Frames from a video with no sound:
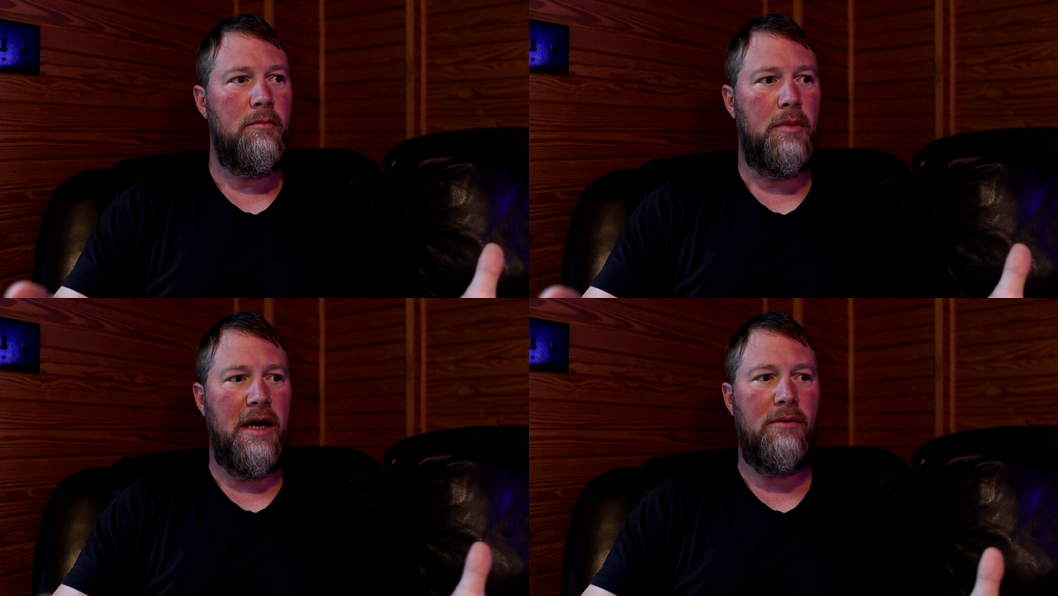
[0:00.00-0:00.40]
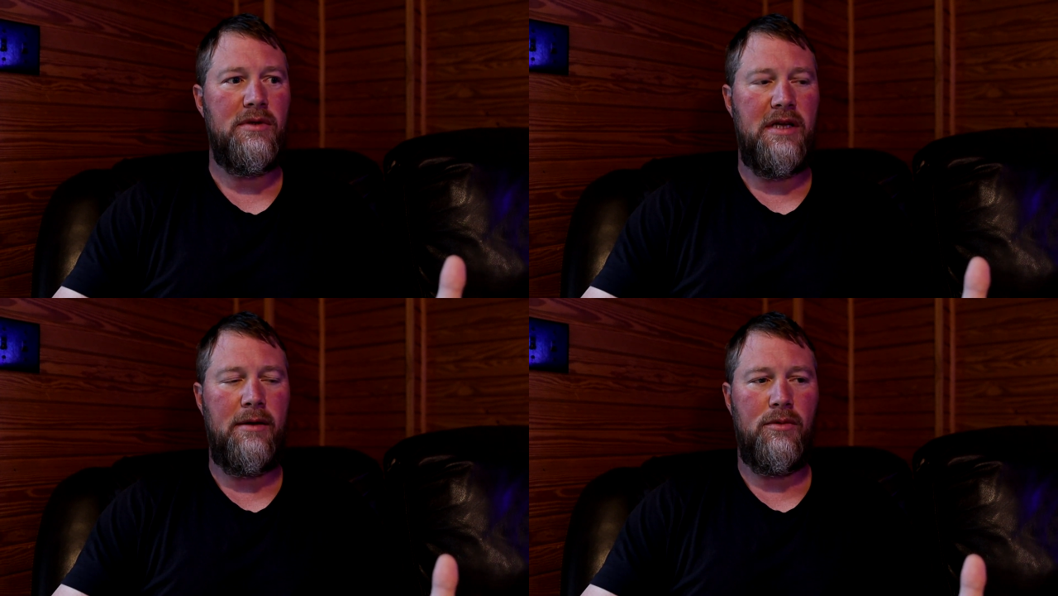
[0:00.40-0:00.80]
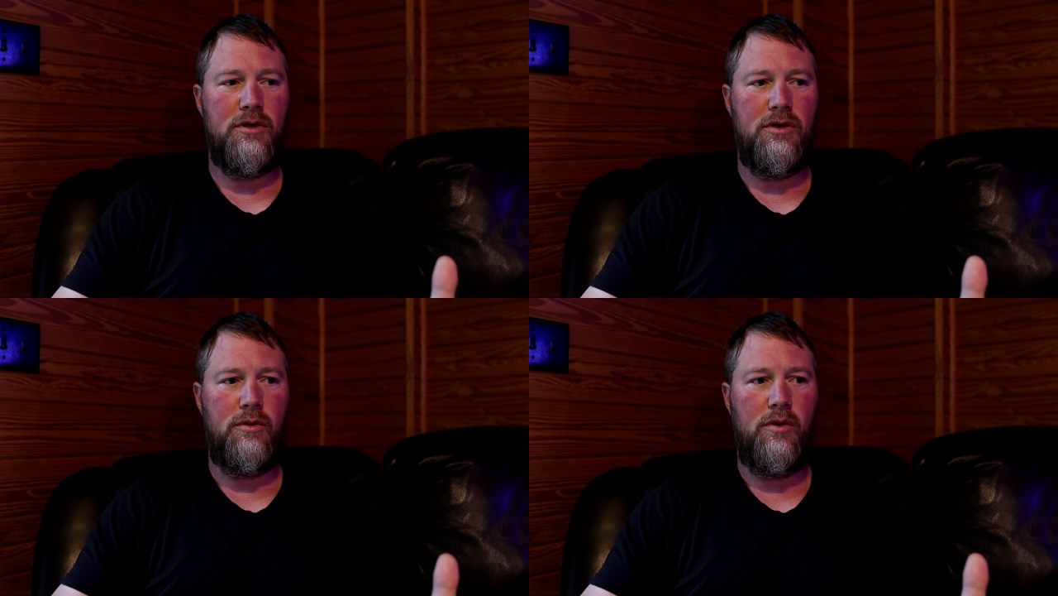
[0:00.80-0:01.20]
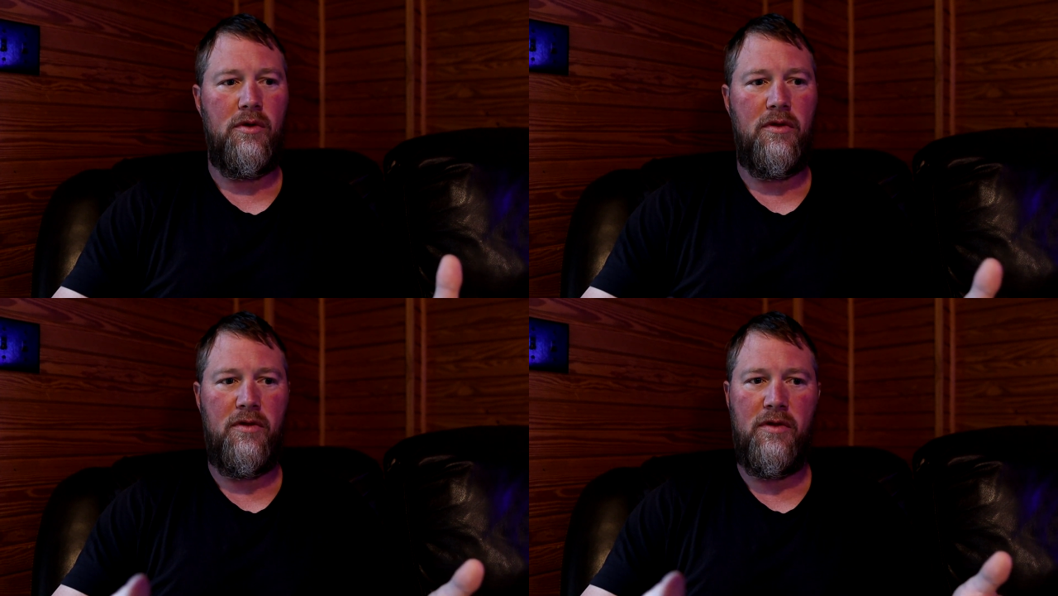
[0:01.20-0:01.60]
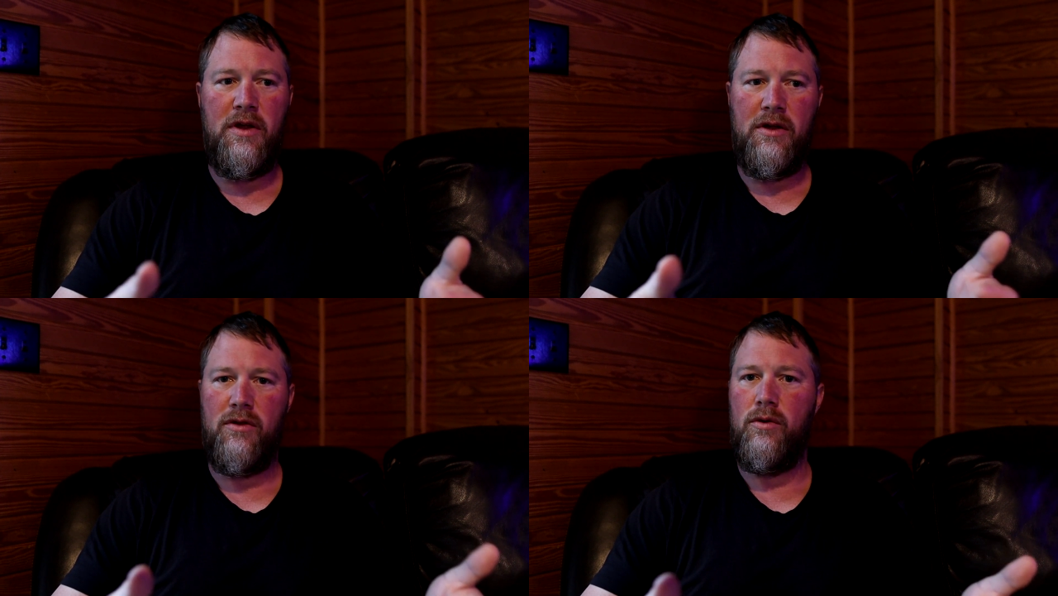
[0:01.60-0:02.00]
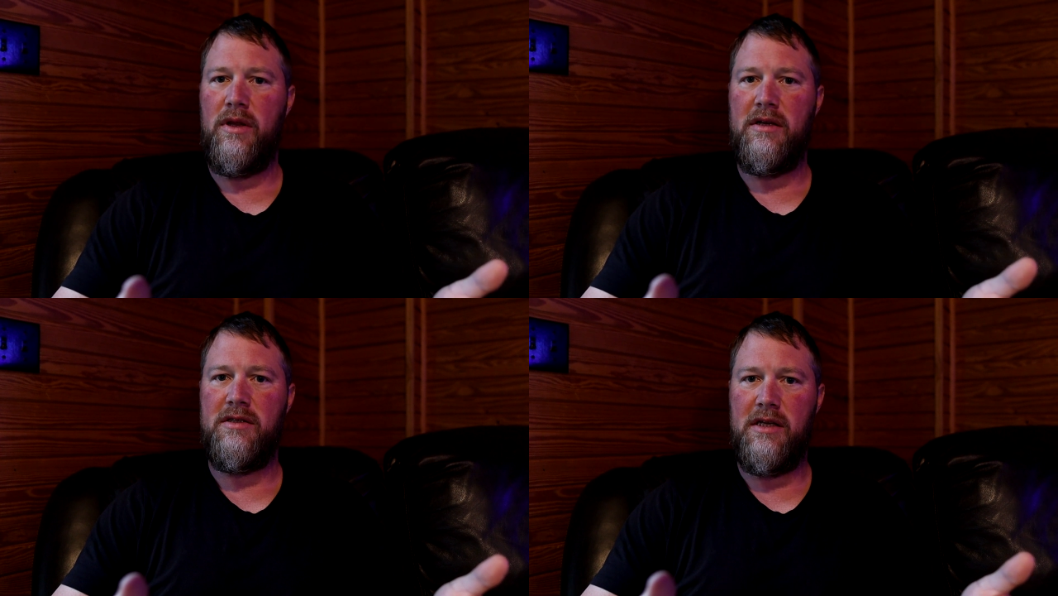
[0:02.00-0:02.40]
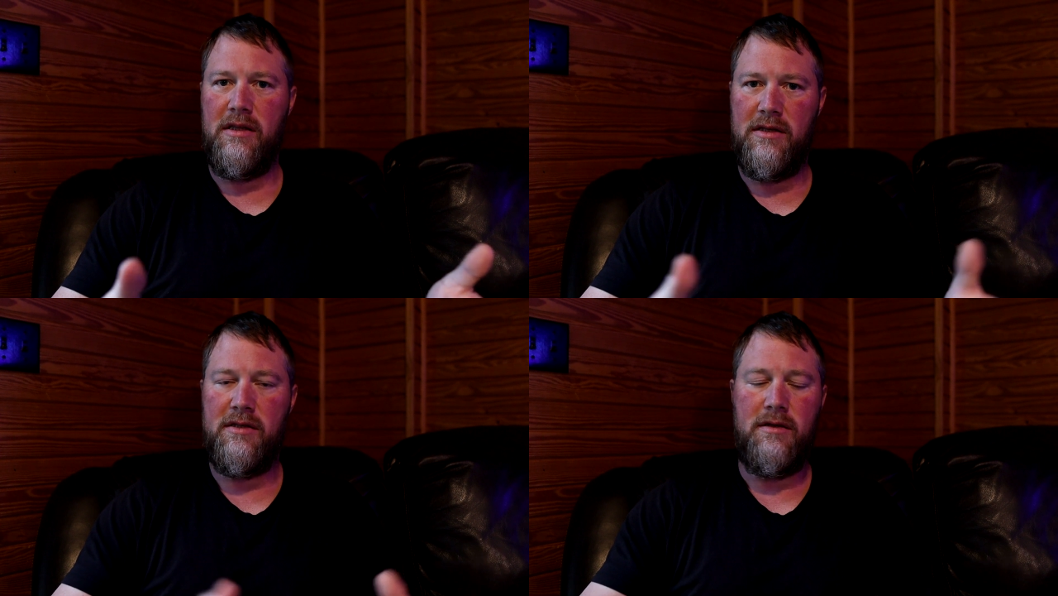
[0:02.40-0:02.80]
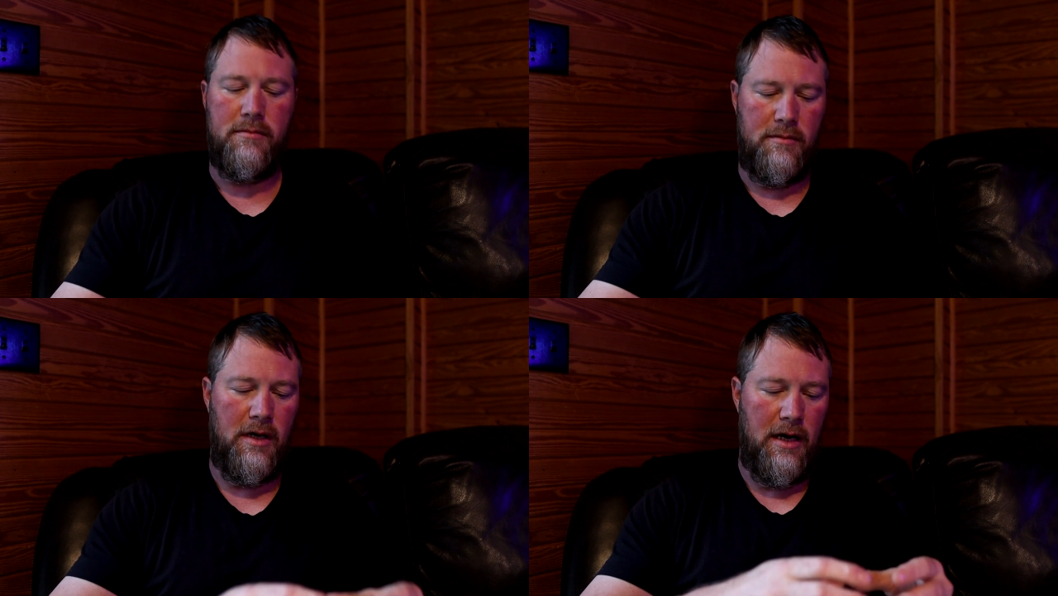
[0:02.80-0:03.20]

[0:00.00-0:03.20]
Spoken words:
But I was able to think through that and say, listen,